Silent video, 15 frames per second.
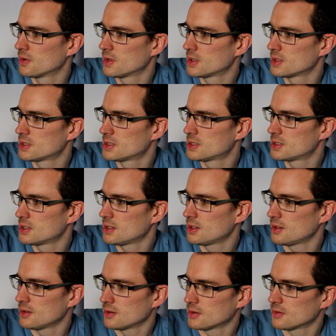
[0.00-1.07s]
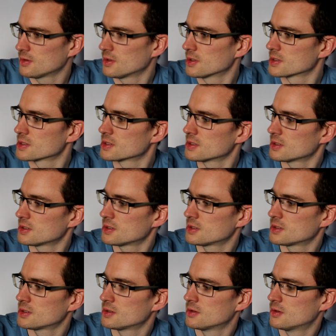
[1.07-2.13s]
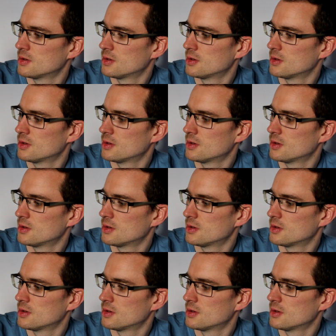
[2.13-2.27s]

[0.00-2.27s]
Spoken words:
let's see, is this,